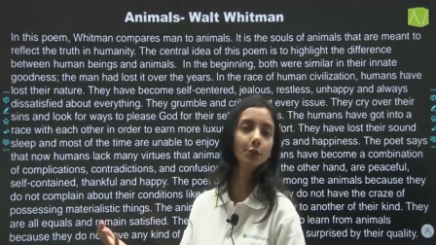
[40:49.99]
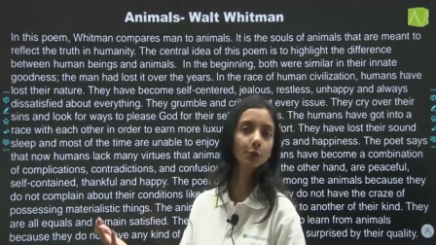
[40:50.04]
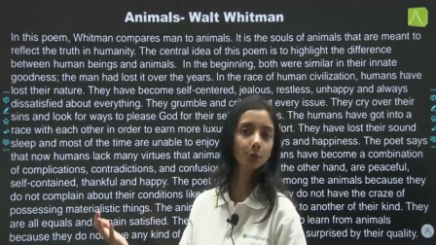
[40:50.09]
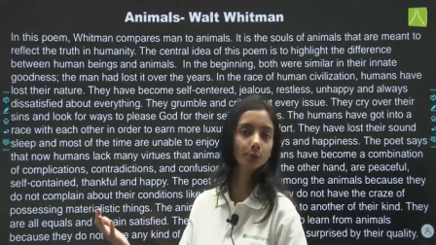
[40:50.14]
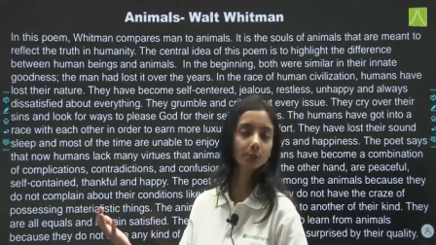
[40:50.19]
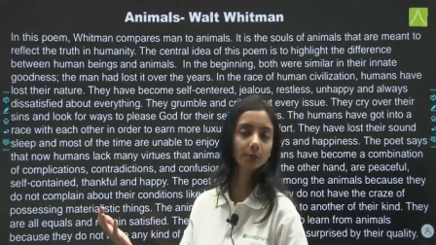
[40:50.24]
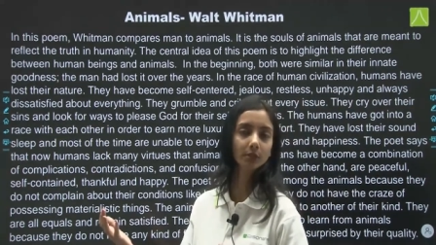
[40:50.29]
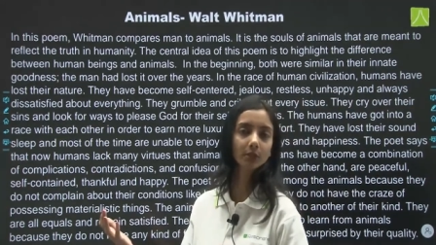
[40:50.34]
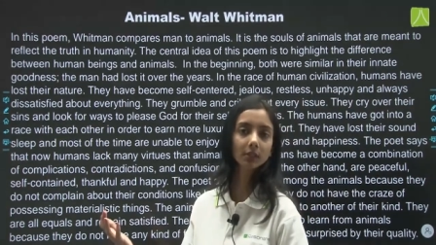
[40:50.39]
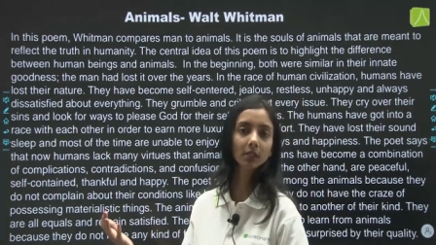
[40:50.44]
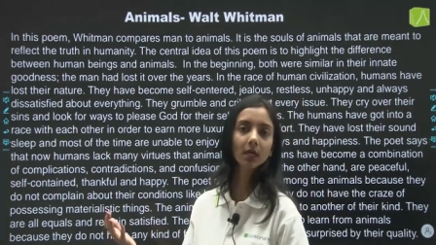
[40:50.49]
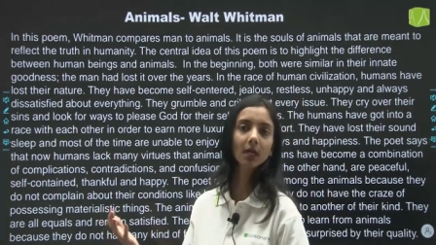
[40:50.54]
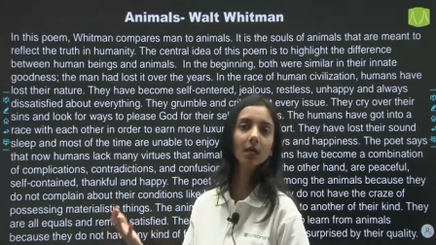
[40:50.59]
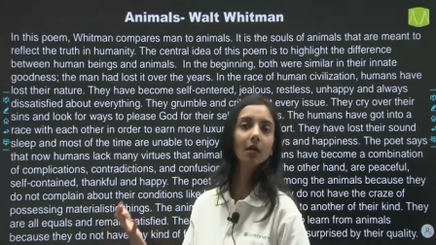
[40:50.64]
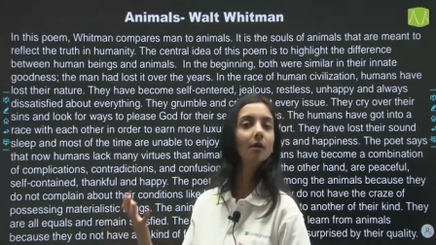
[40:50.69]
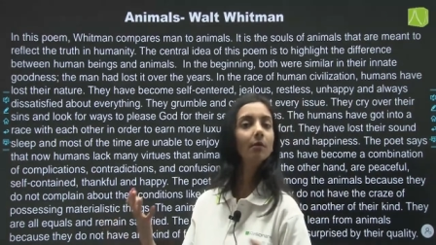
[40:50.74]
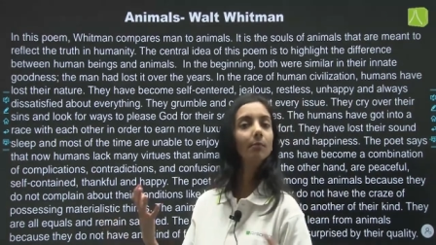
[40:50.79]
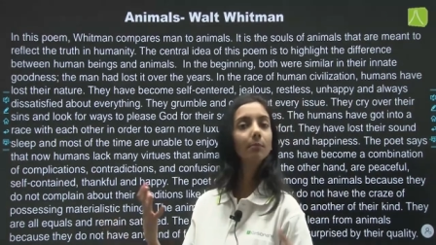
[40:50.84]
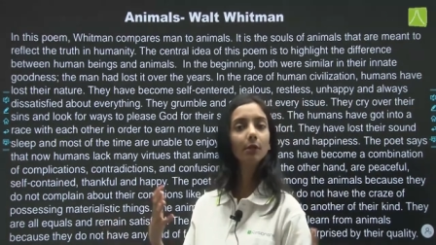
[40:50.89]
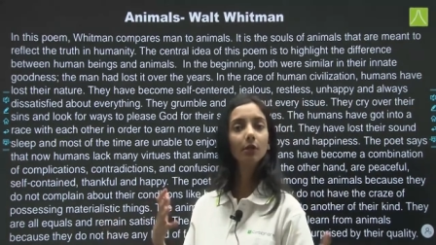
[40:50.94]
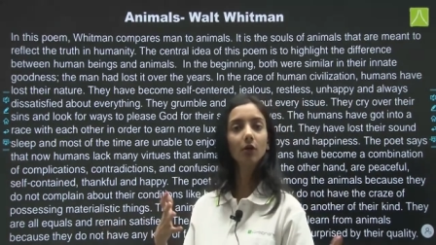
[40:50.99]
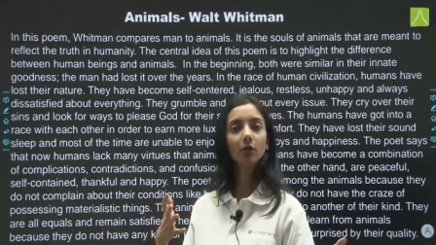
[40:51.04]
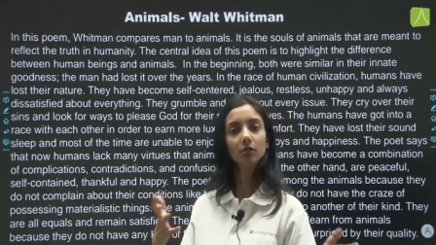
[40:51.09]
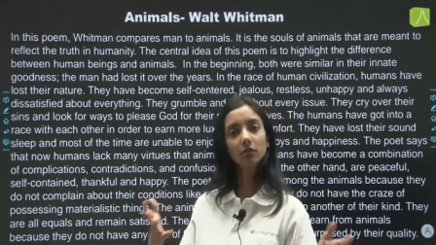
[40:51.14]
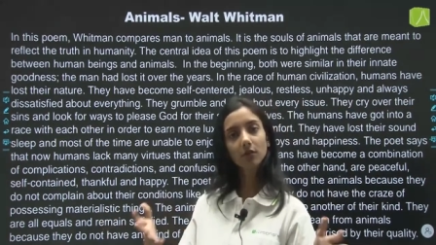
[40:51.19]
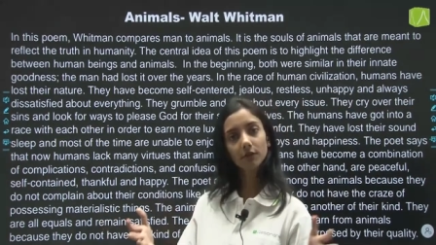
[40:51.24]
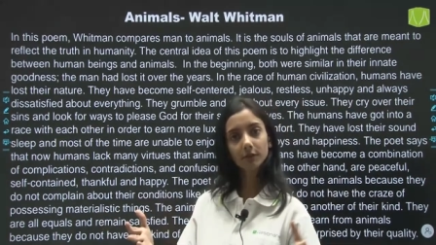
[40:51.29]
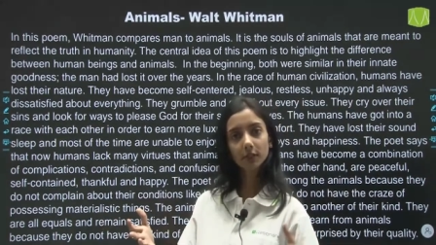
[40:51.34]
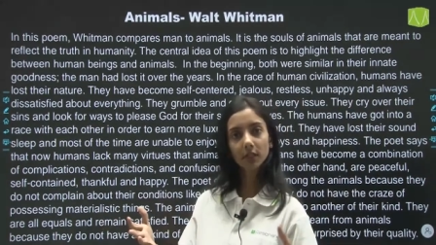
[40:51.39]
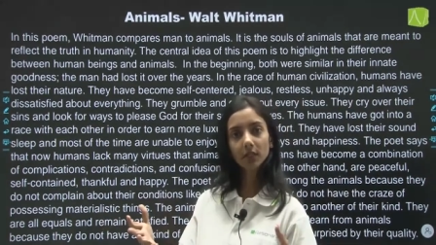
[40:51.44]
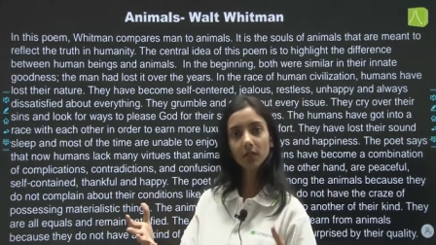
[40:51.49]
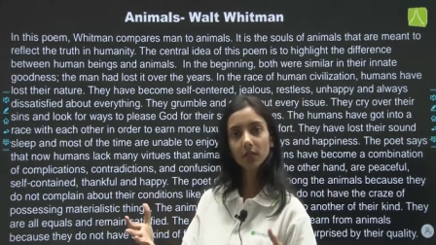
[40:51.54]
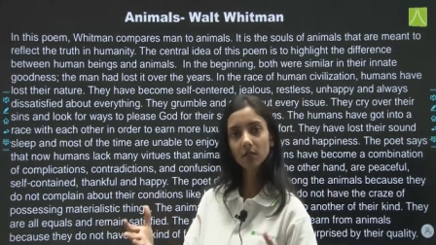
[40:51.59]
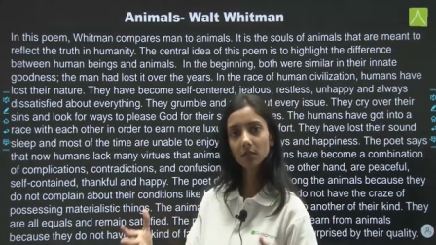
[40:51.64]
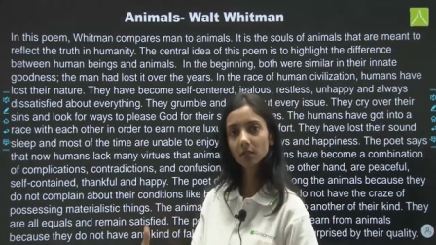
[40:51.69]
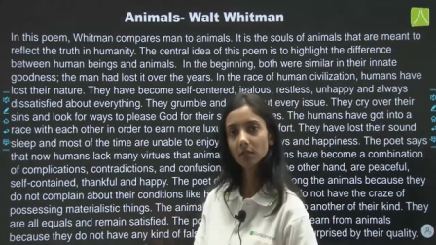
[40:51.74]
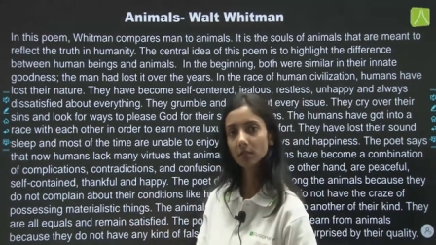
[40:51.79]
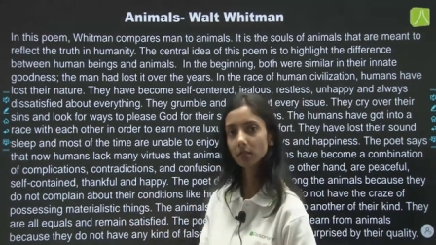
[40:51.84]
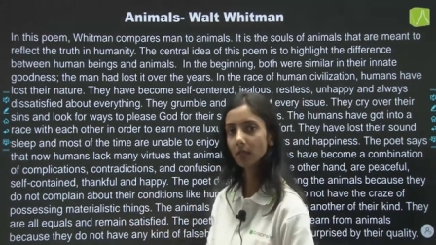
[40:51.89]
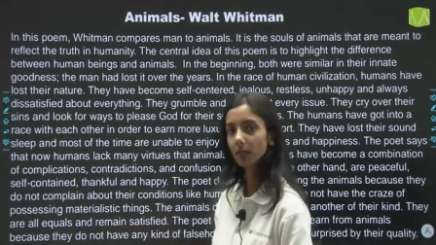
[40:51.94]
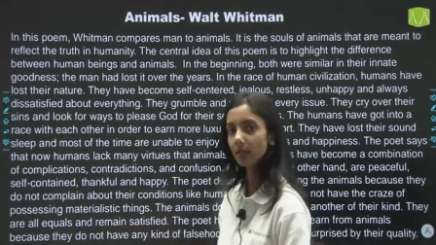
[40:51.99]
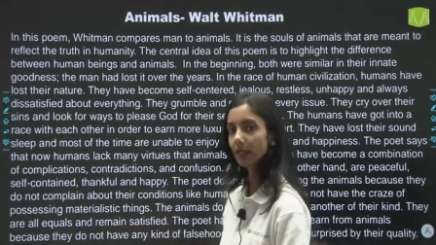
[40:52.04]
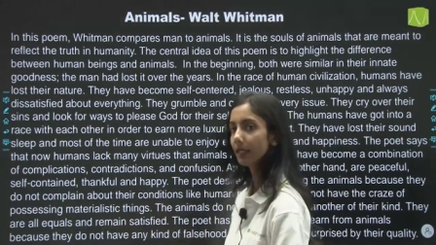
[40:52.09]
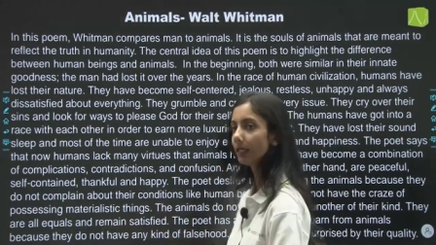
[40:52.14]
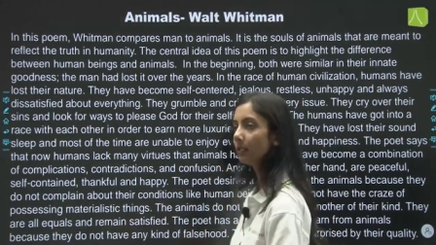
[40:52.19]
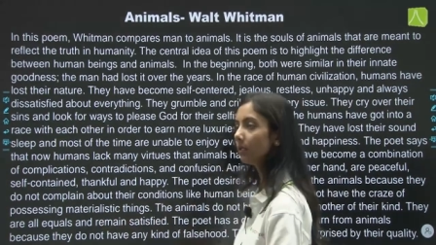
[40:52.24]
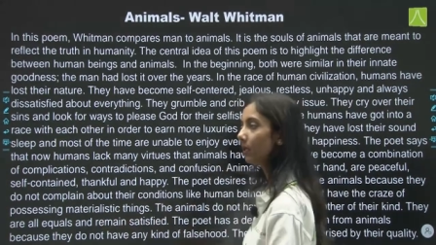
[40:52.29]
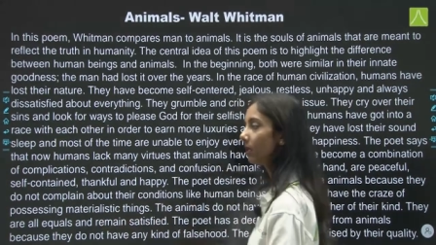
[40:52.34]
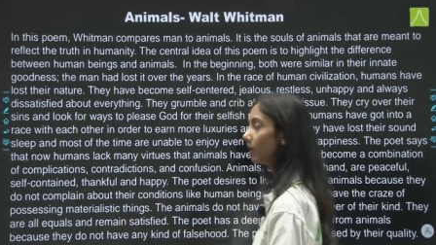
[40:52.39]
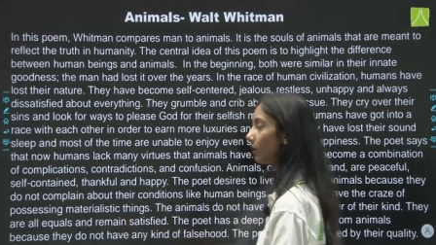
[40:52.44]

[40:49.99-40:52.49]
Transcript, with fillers: humans because of the certain